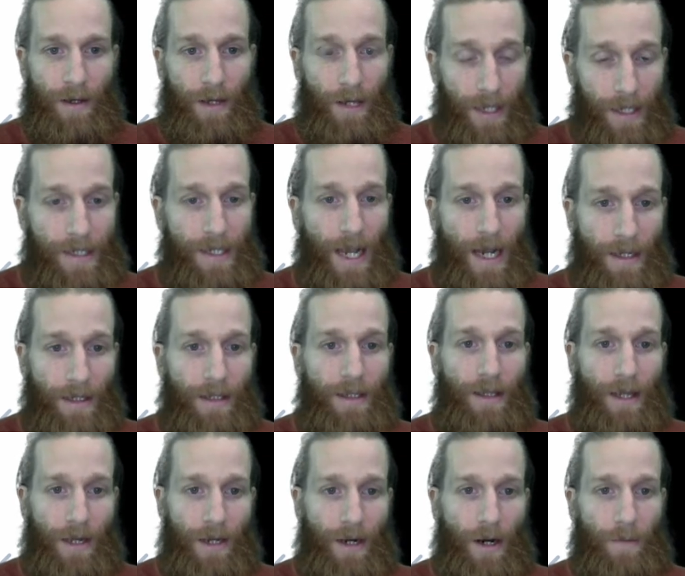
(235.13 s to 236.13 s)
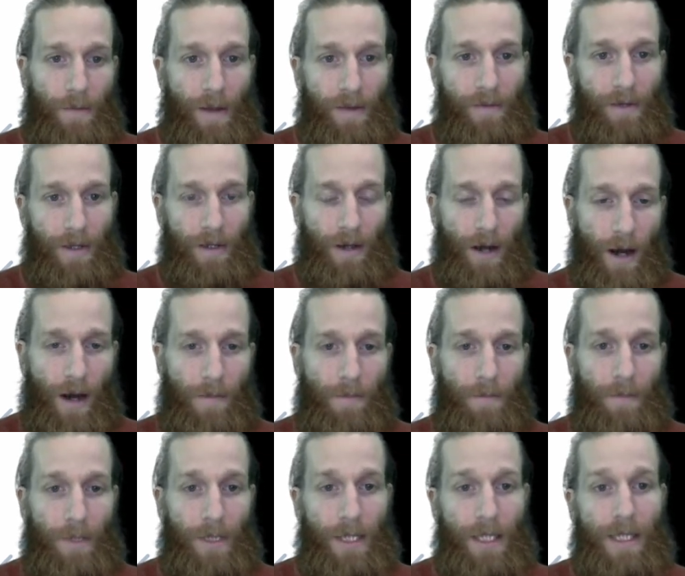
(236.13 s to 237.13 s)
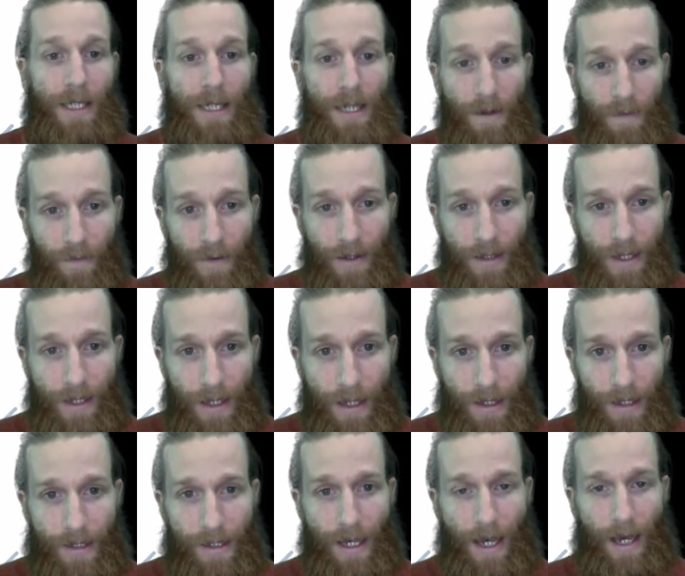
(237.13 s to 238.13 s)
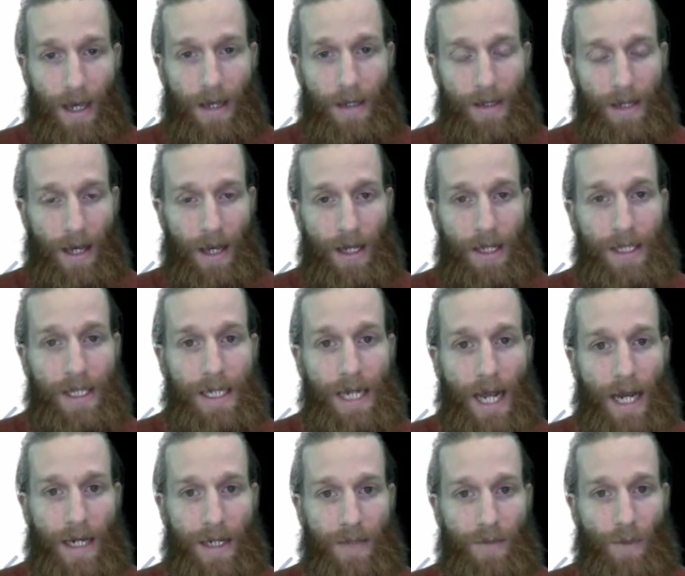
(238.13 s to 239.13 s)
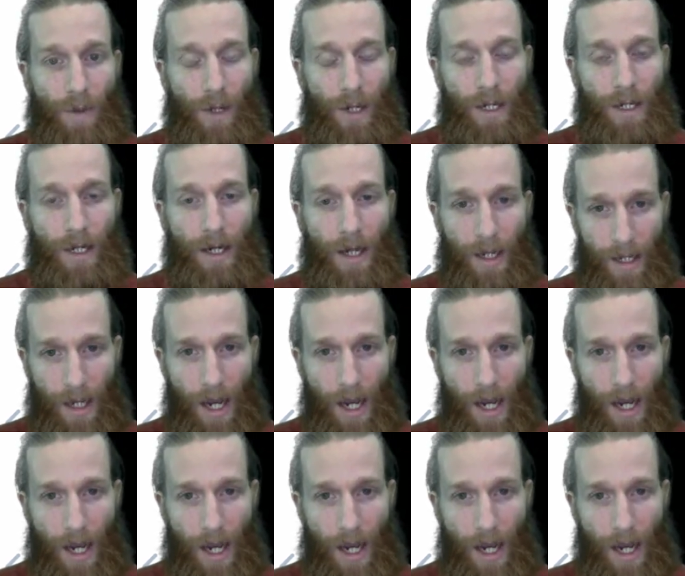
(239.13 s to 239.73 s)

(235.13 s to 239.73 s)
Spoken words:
exactly like our pivot, but the difference is that unstack is working on a